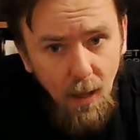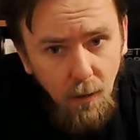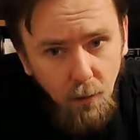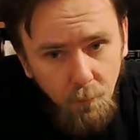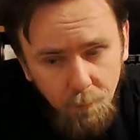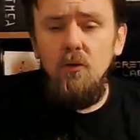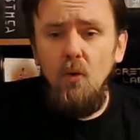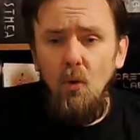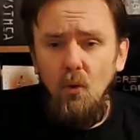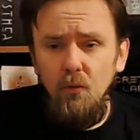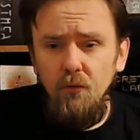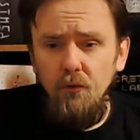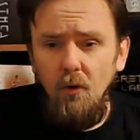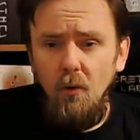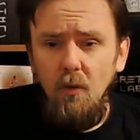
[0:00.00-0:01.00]
well. And
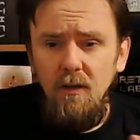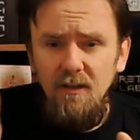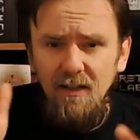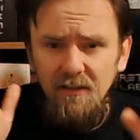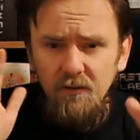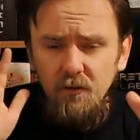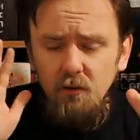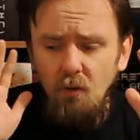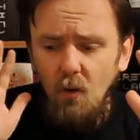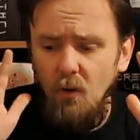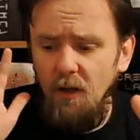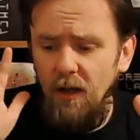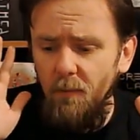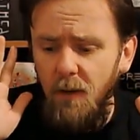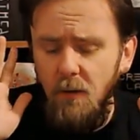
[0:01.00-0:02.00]
also let's
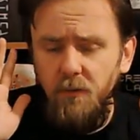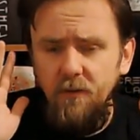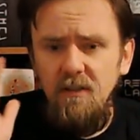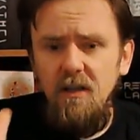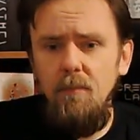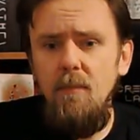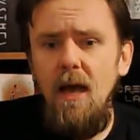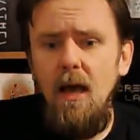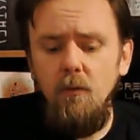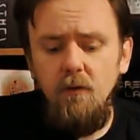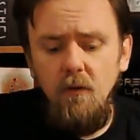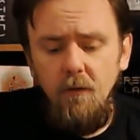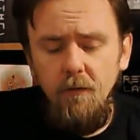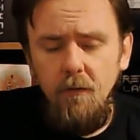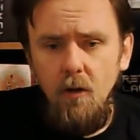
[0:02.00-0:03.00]
talk about the
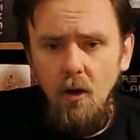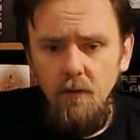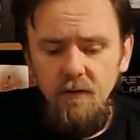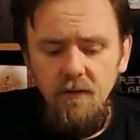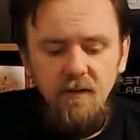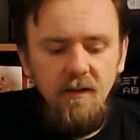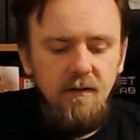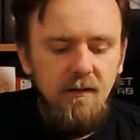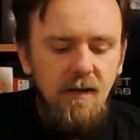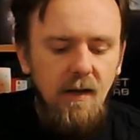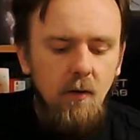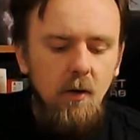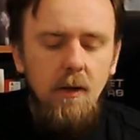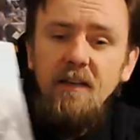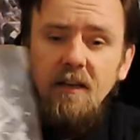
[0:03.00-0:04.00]
amount of content.
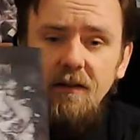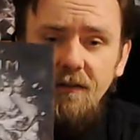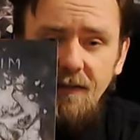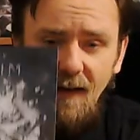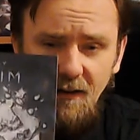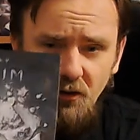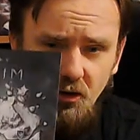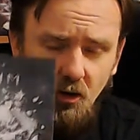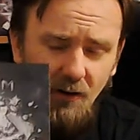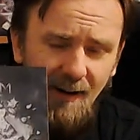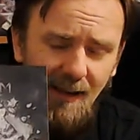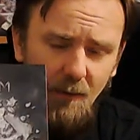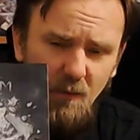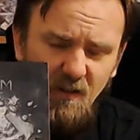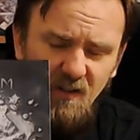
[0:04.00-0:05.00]
Now the adventure
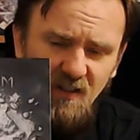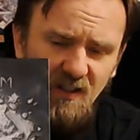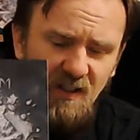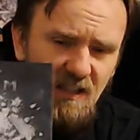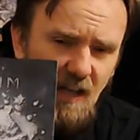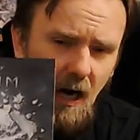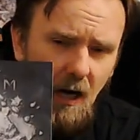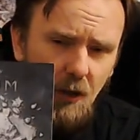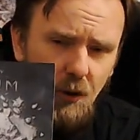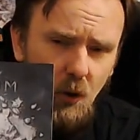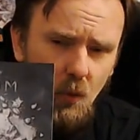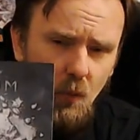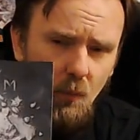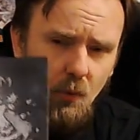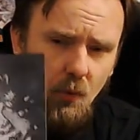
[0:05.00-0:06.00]
game
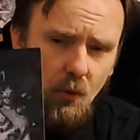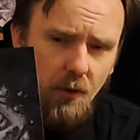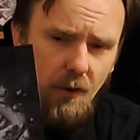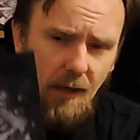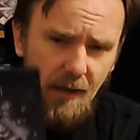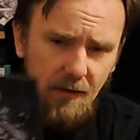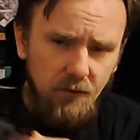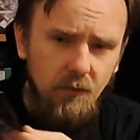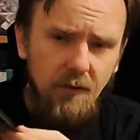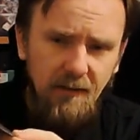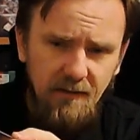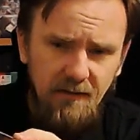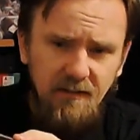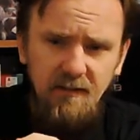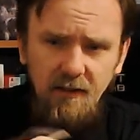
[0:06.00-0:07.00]
scenario book, as you
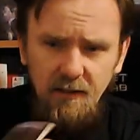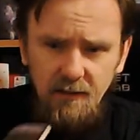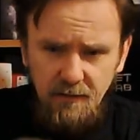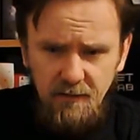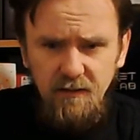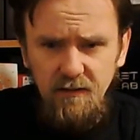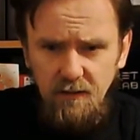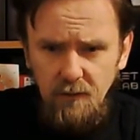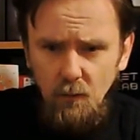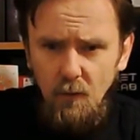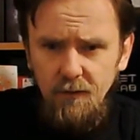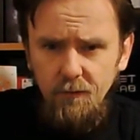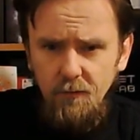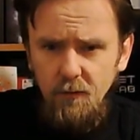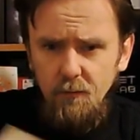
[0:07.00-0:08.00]
can see, this is the
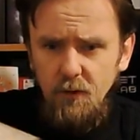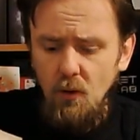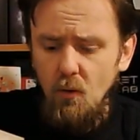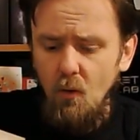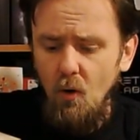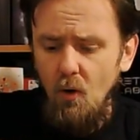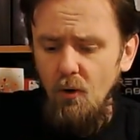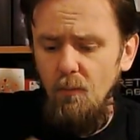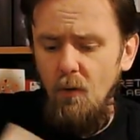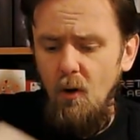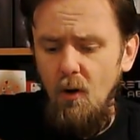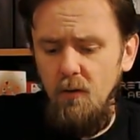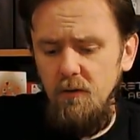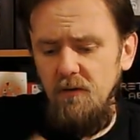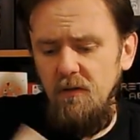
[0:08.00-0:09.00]
one from the core
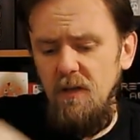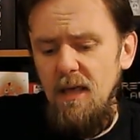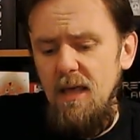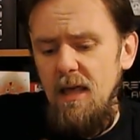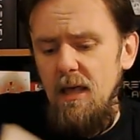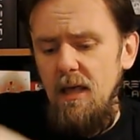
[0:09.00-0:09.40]
box.